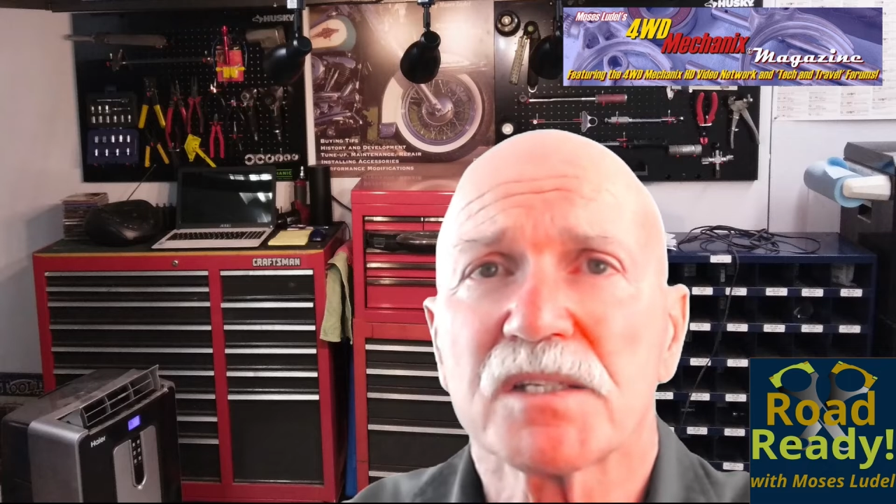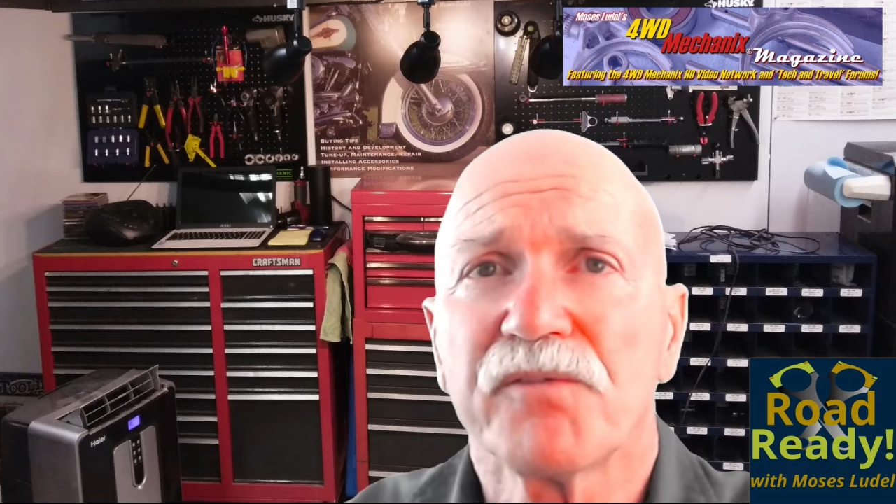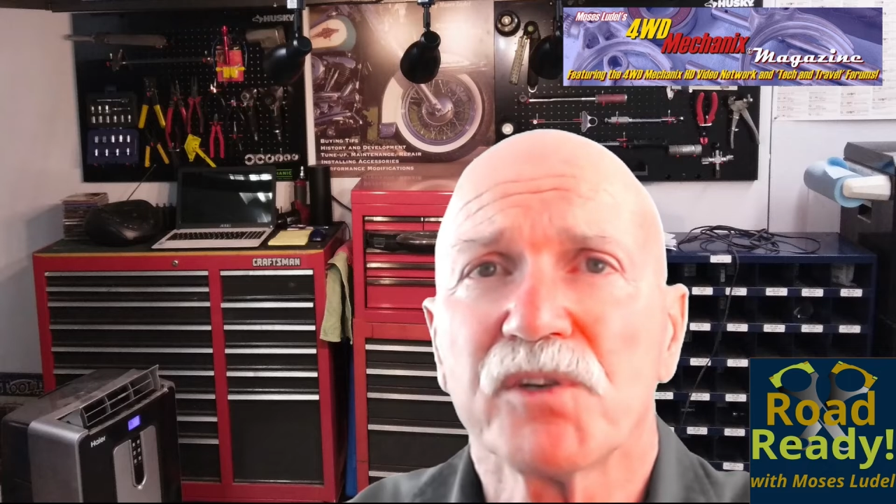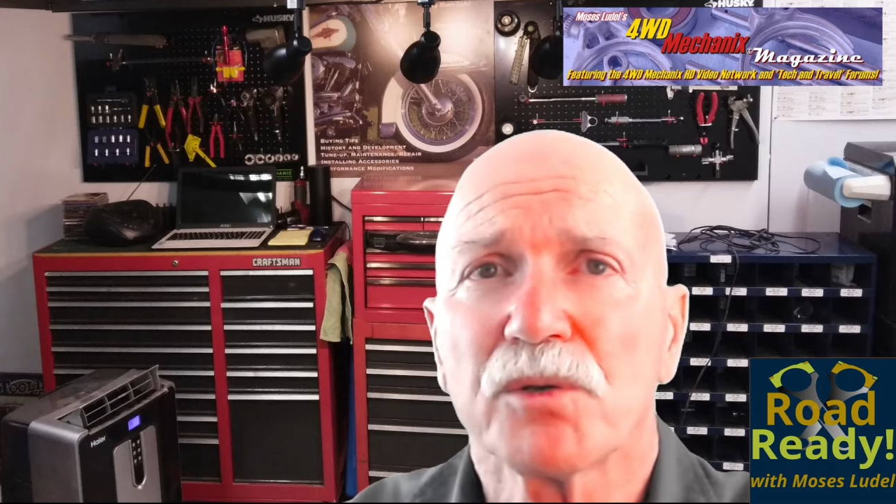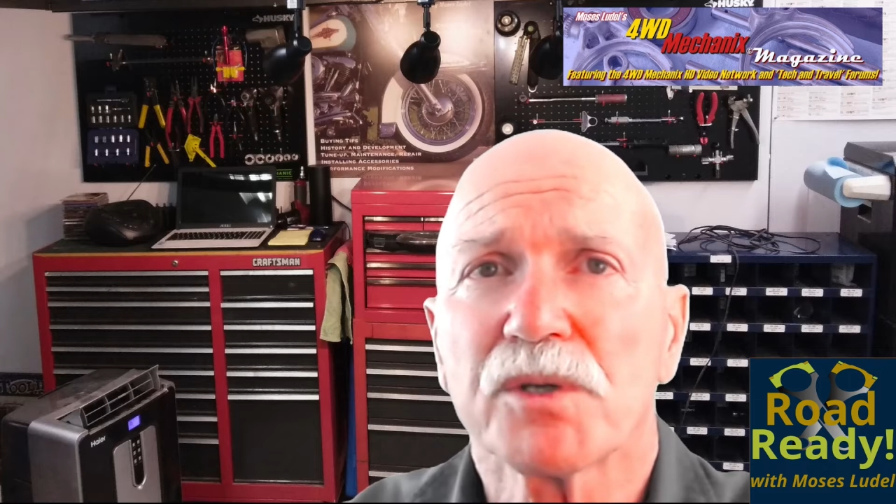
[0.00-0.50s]
to
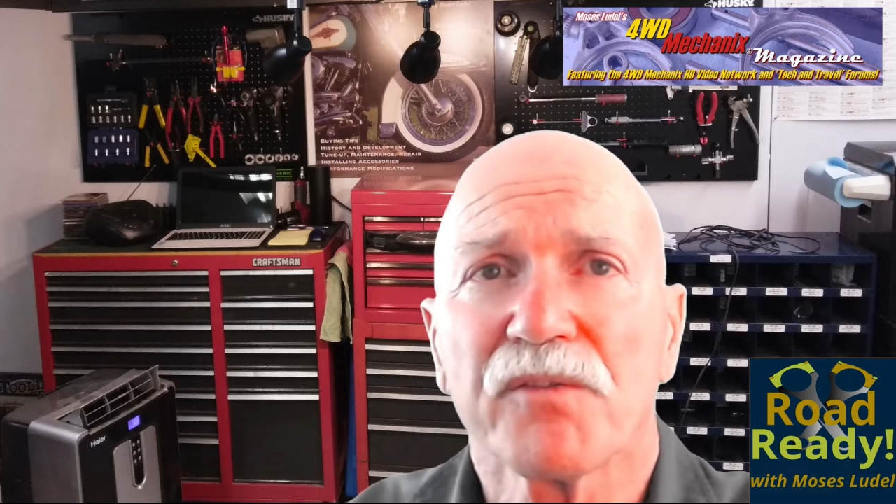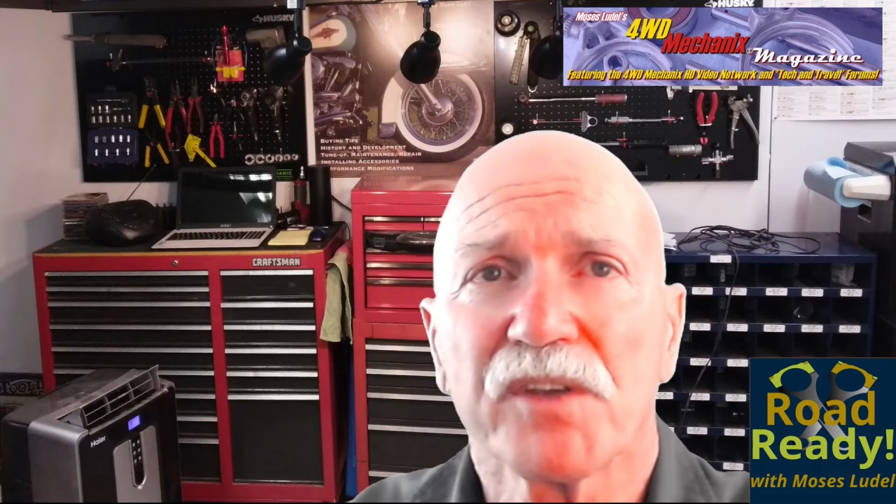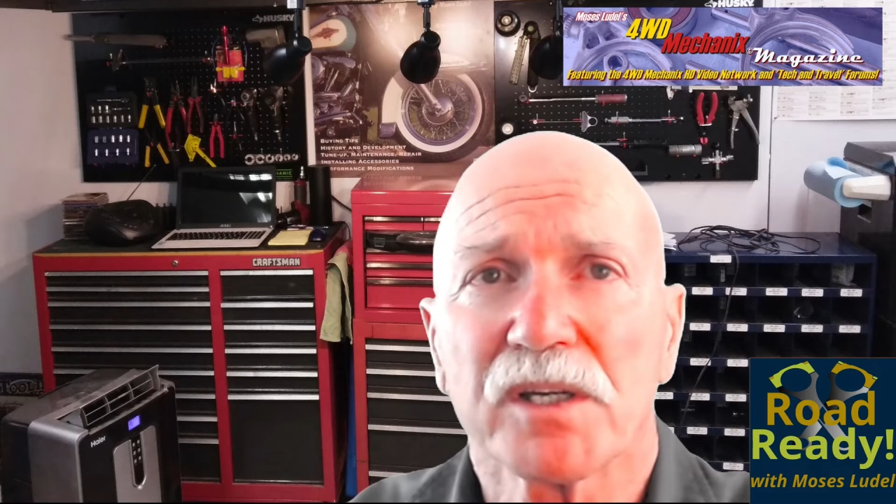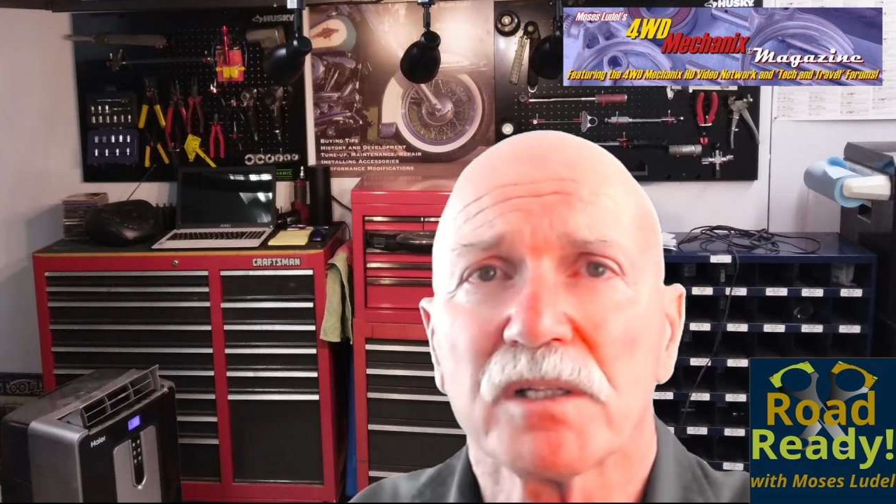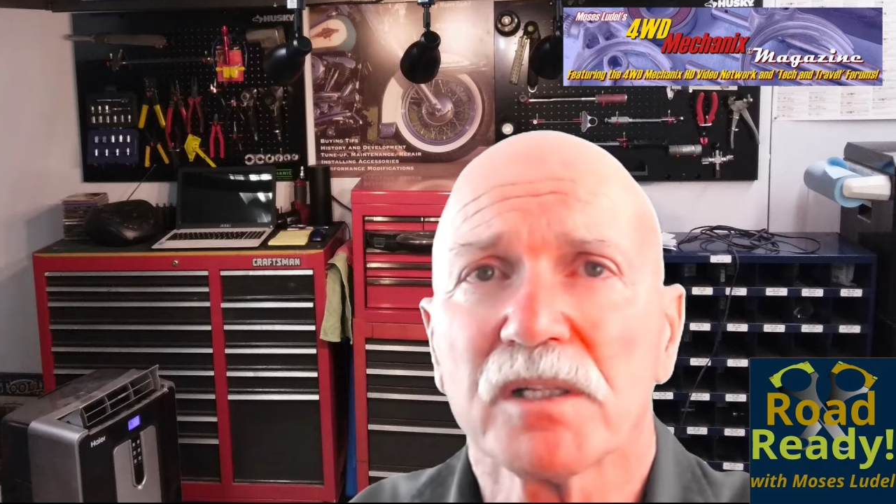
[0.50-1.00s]
fuel your
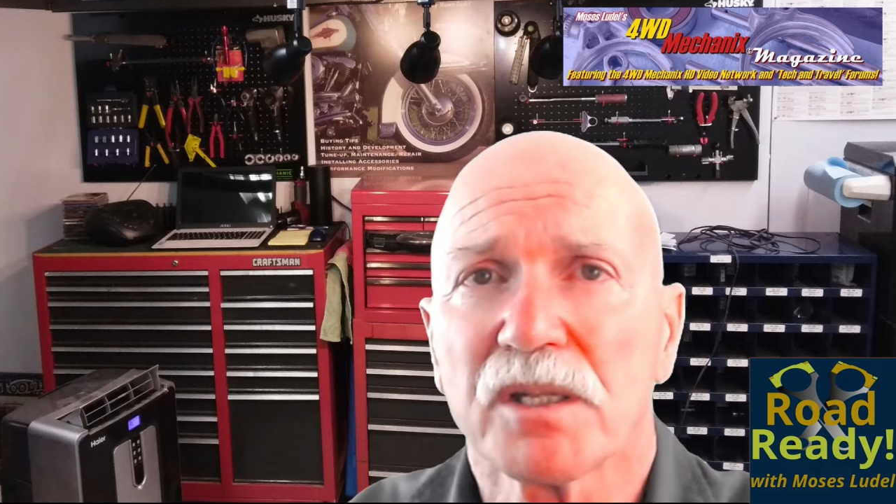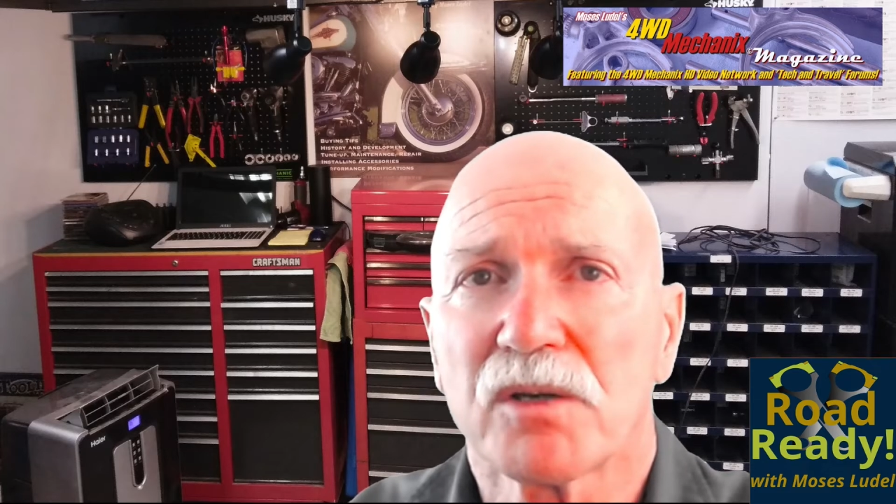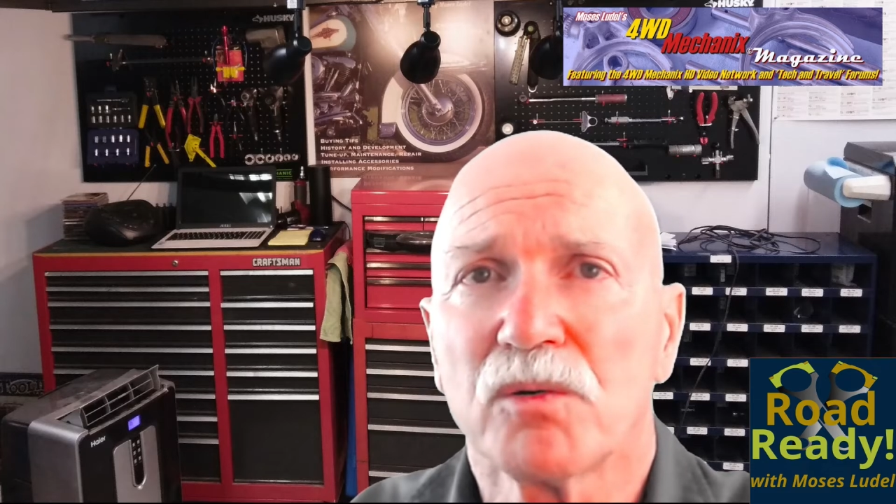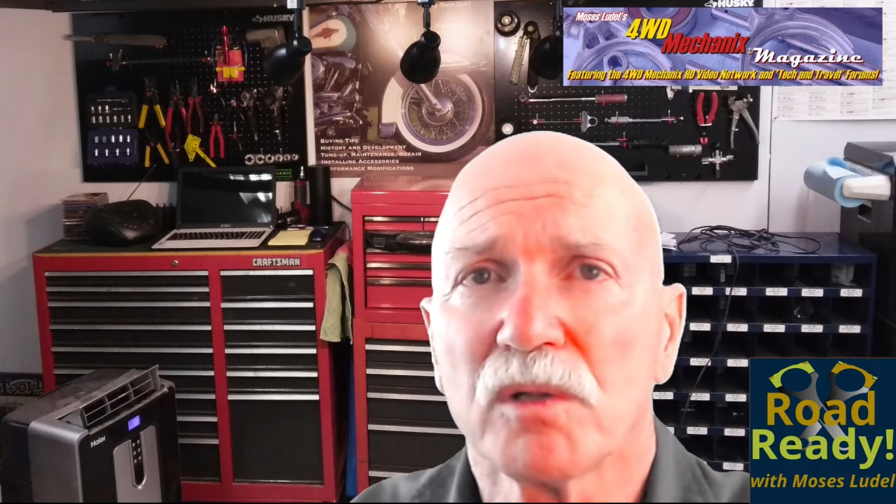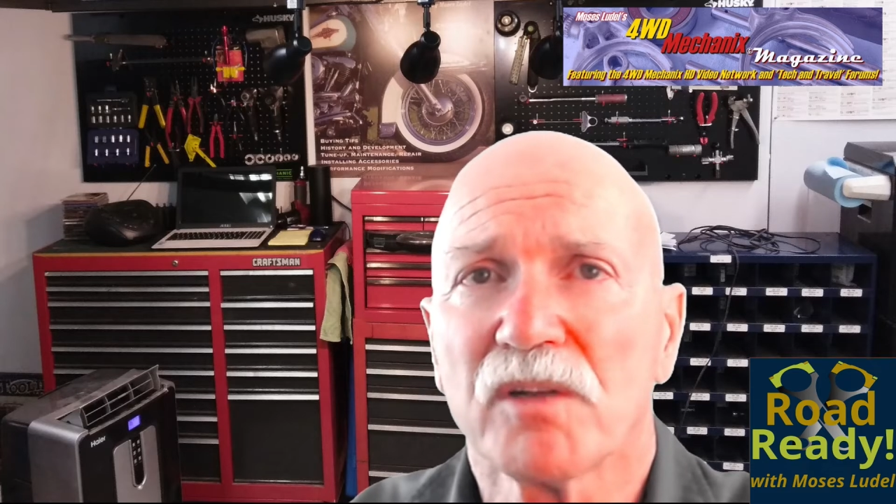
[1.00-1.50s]
vehicle in the
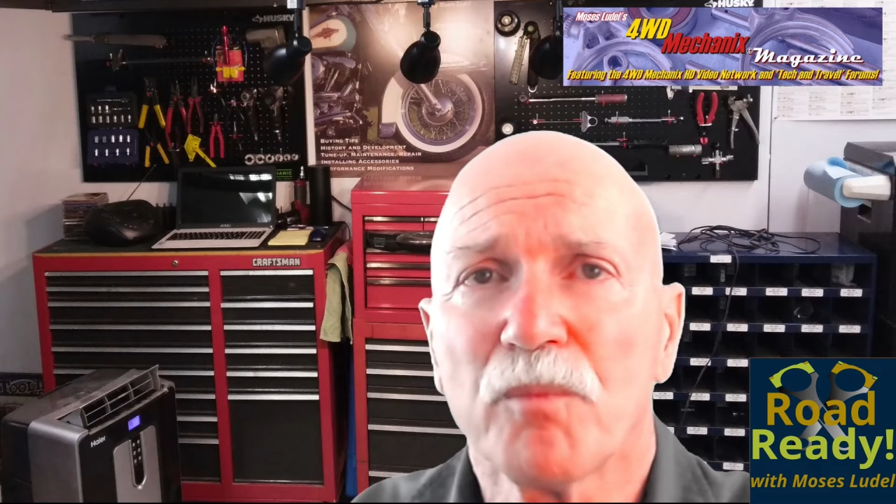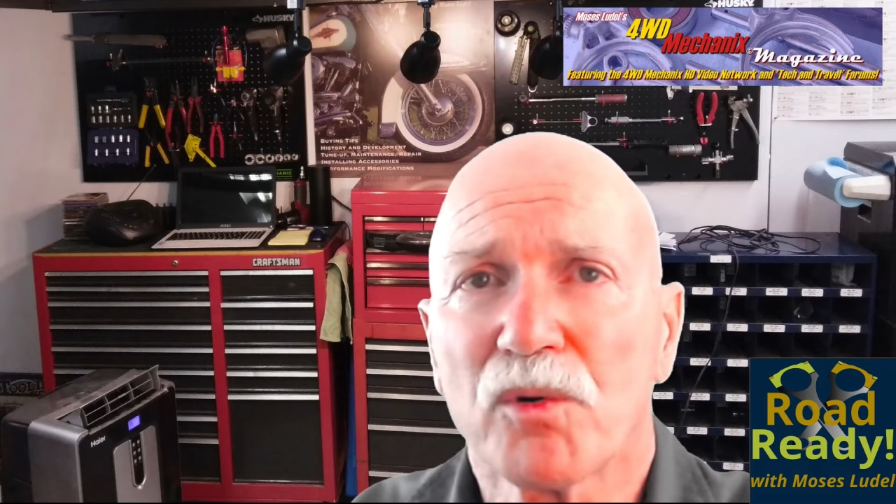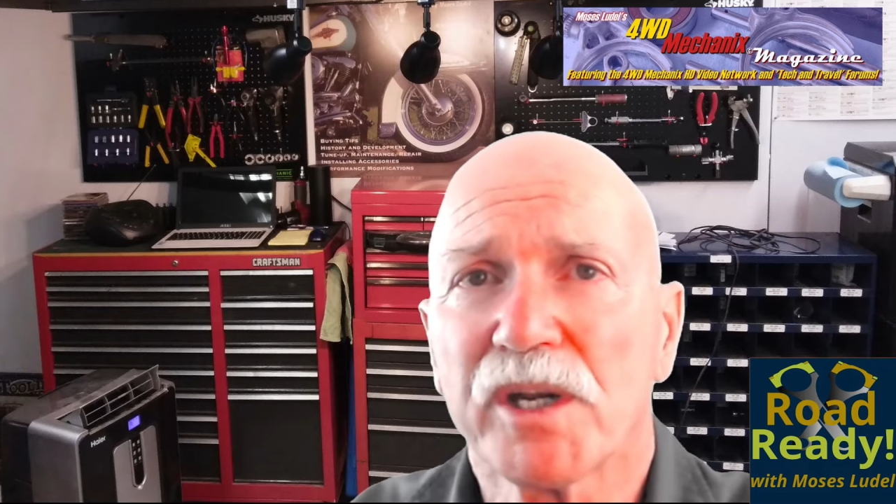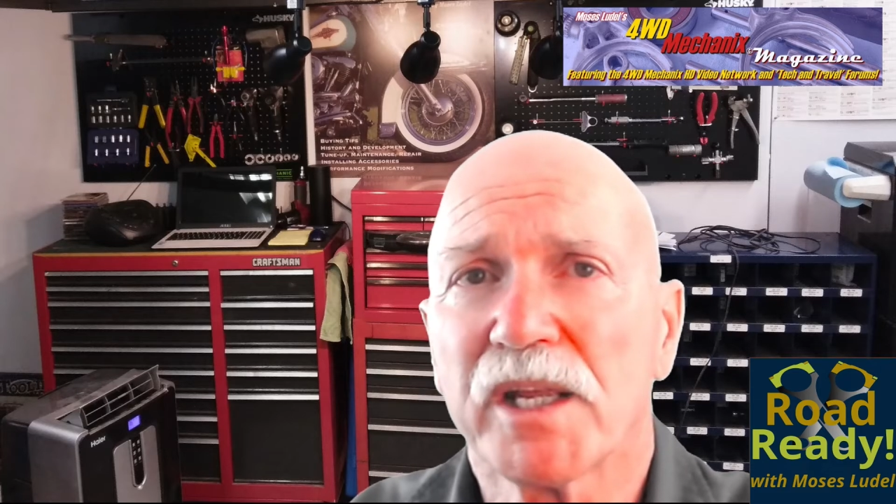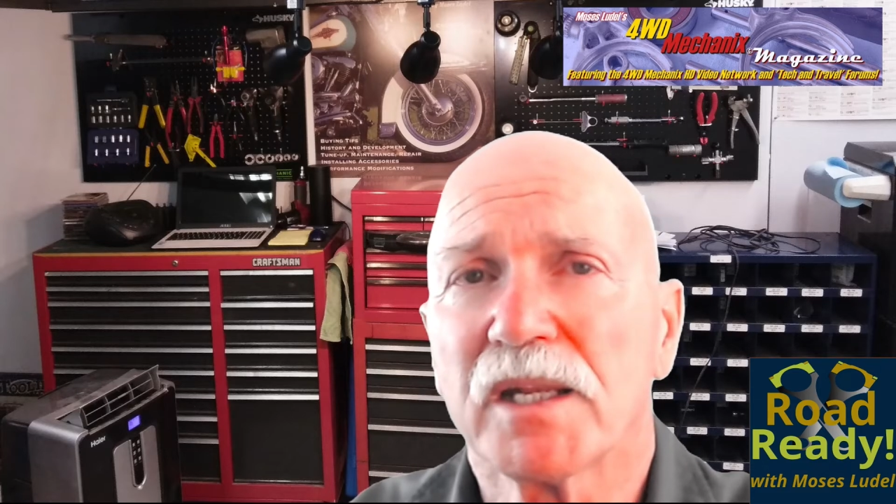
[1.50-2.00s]
cool of
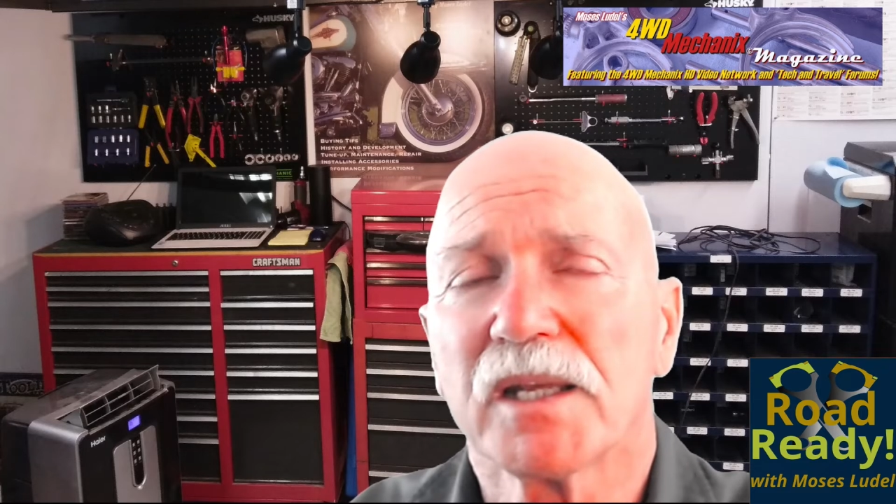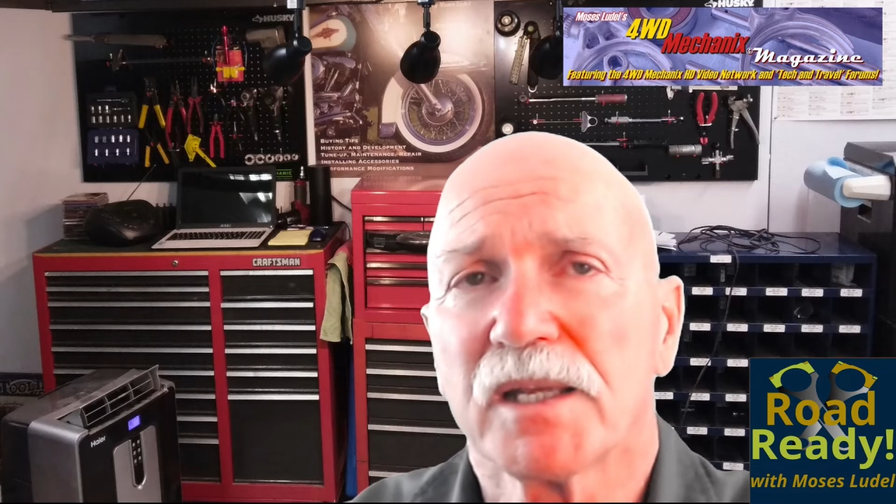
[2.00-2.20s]
morning.